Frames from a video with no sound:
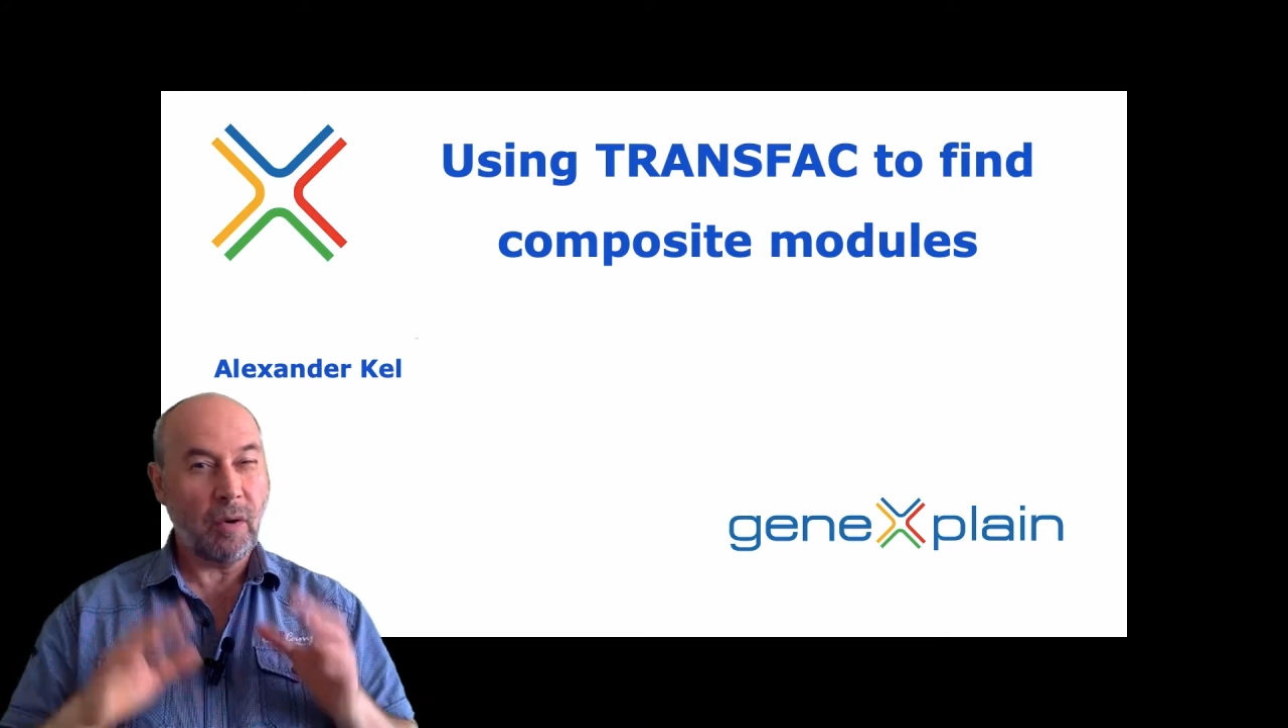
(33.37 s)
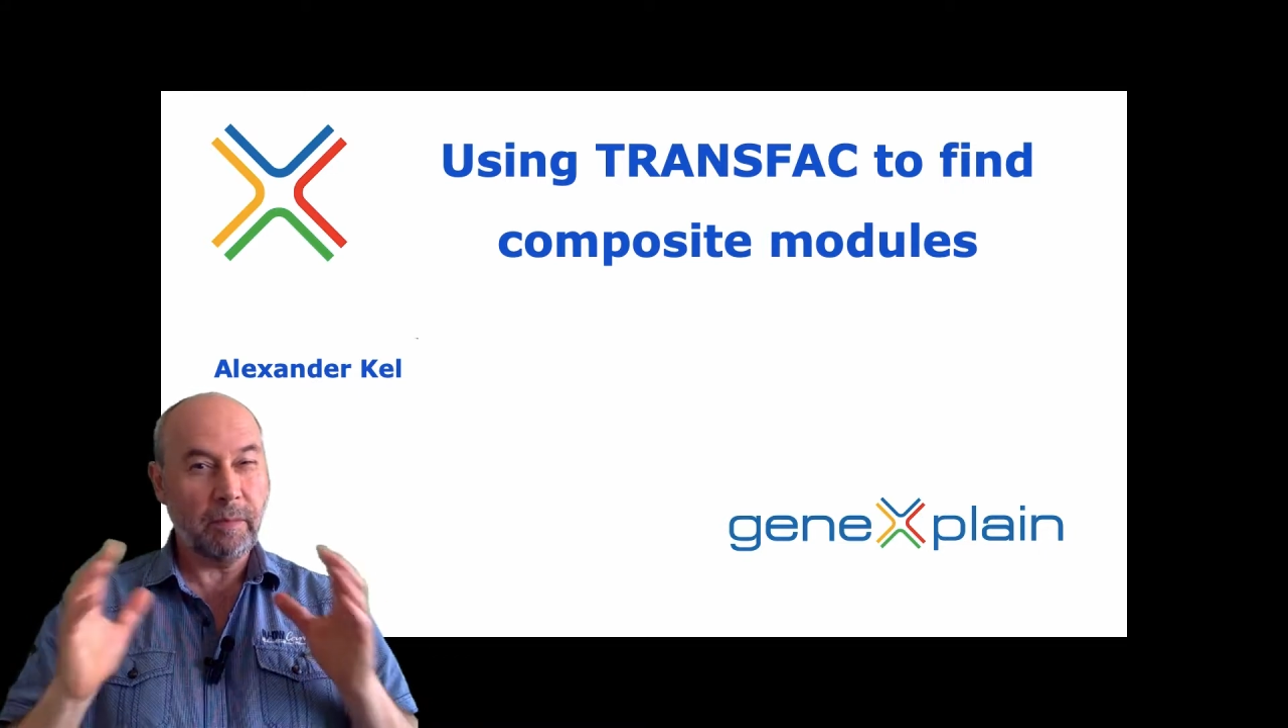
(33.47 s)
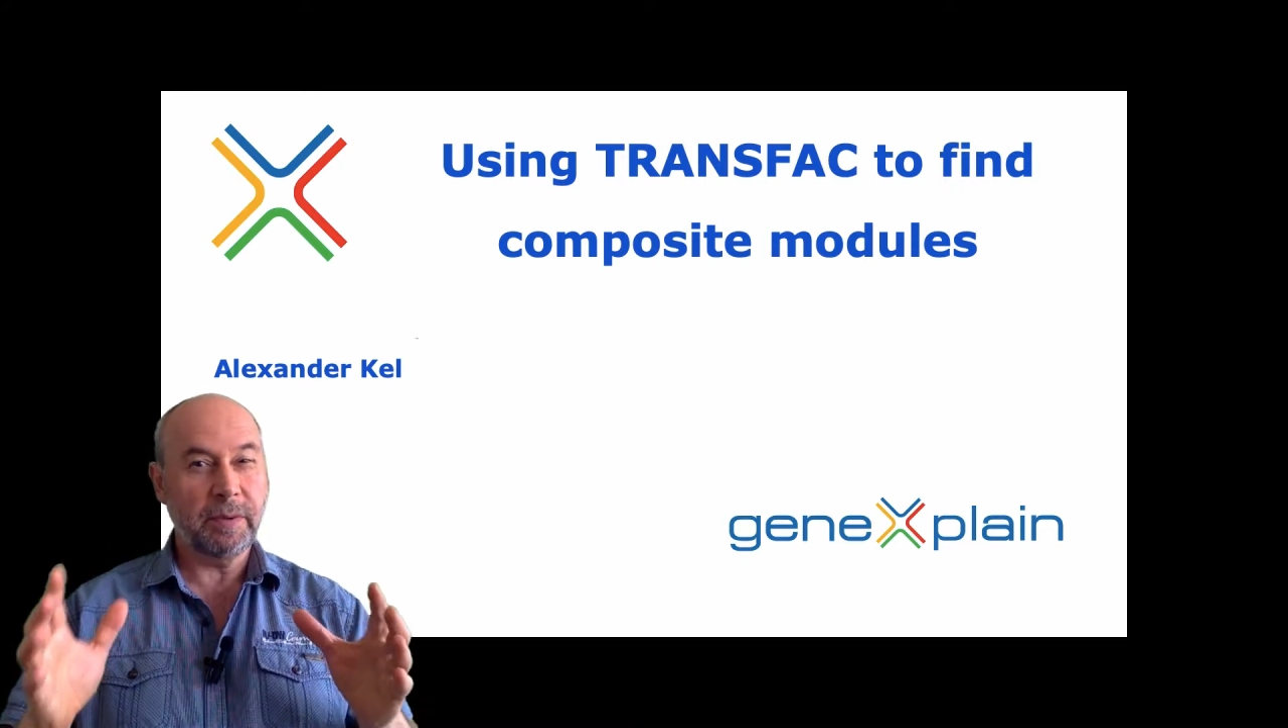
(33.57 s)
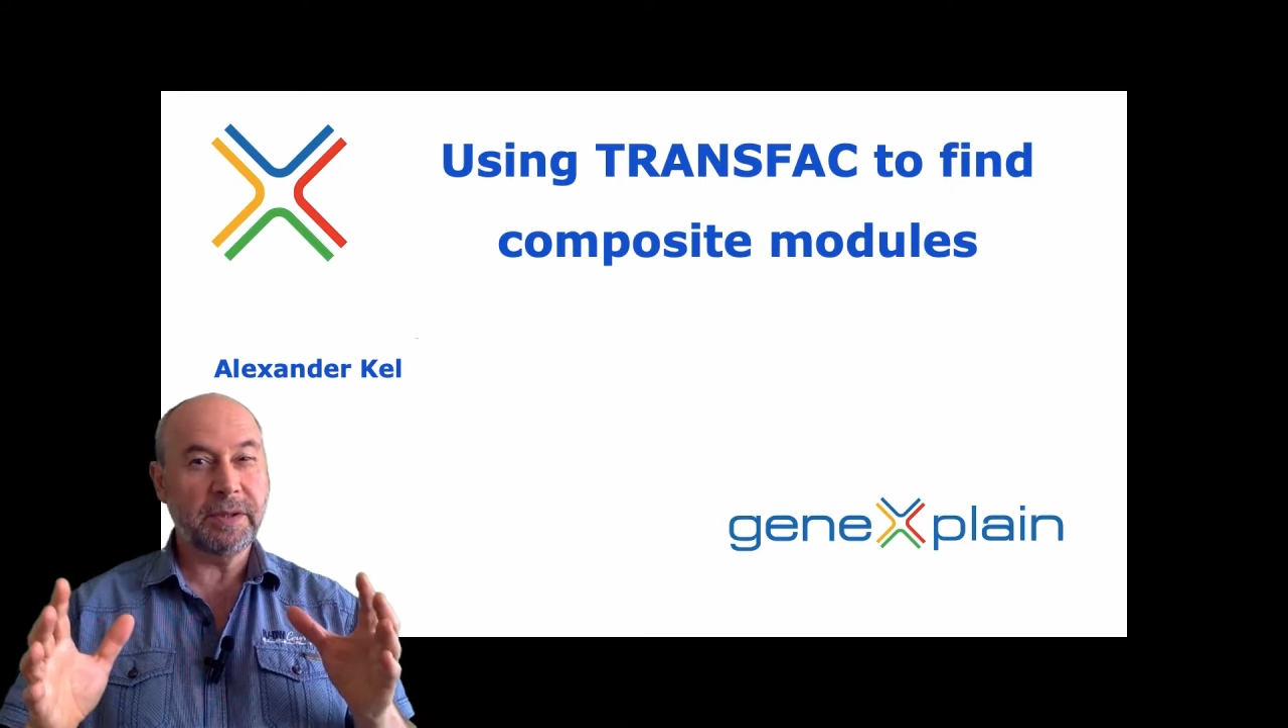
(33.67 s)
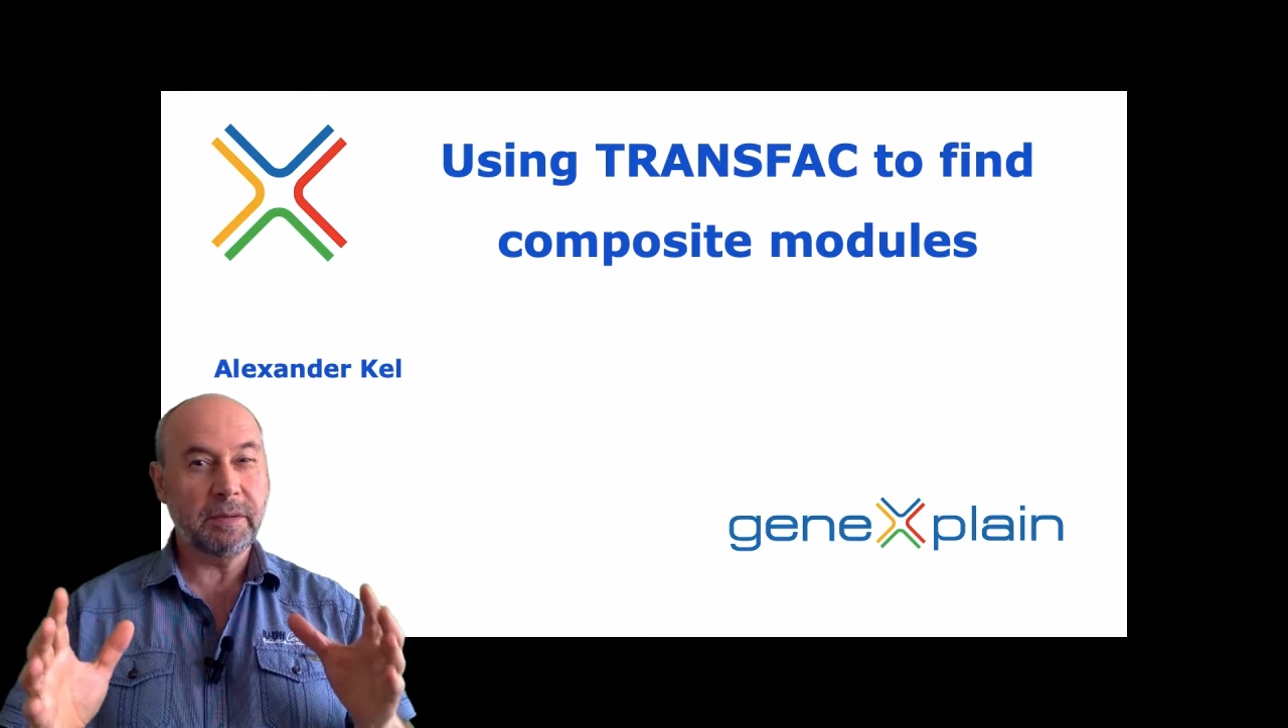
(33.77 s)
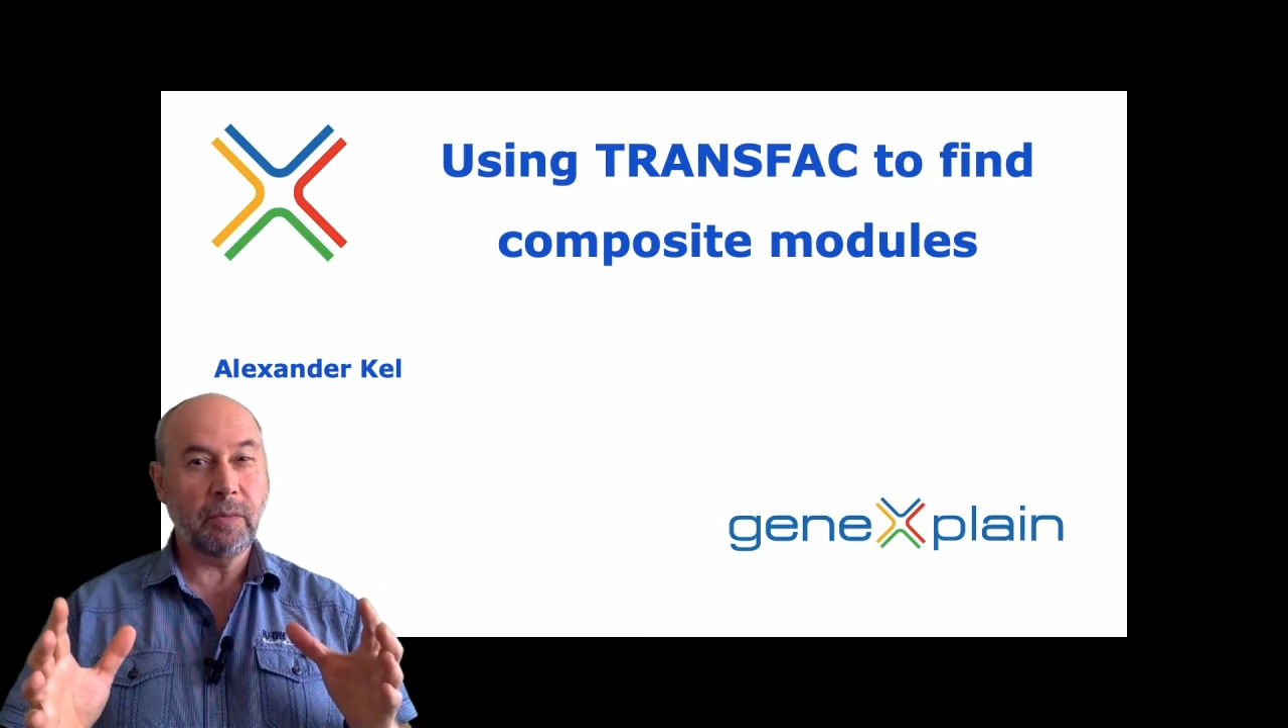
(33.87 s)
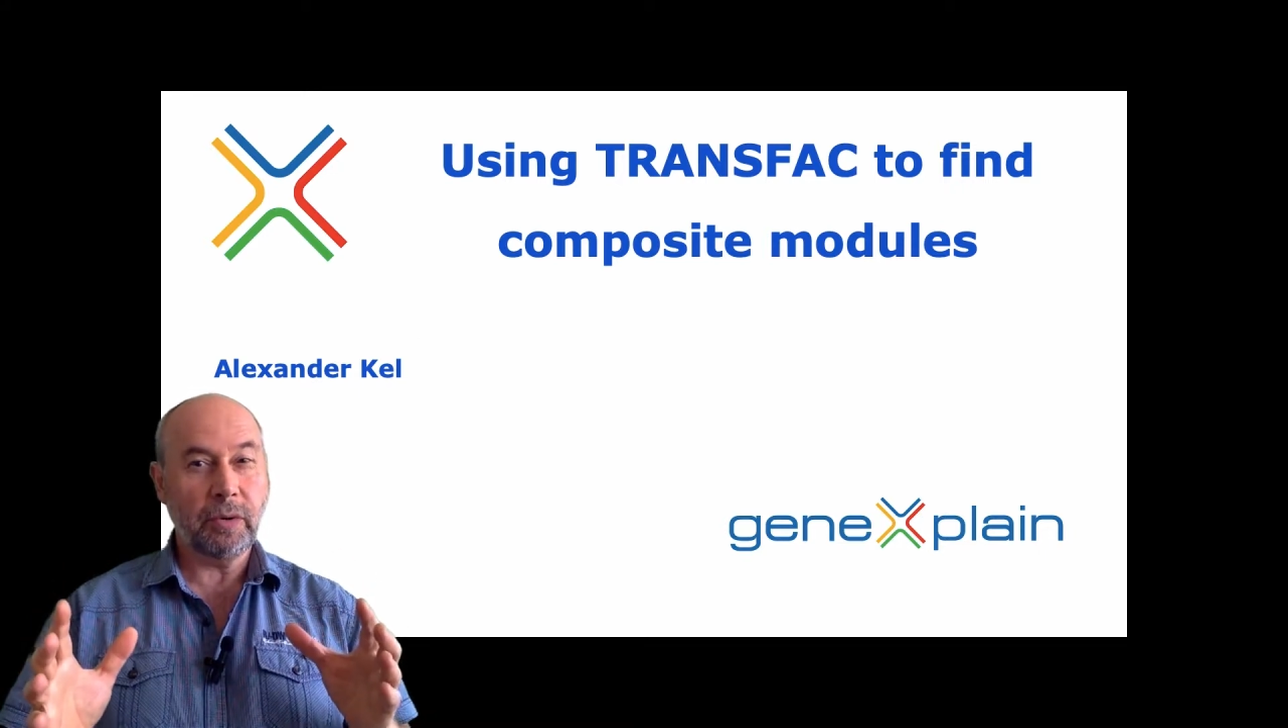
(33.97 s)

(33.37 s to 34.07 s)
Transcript: composite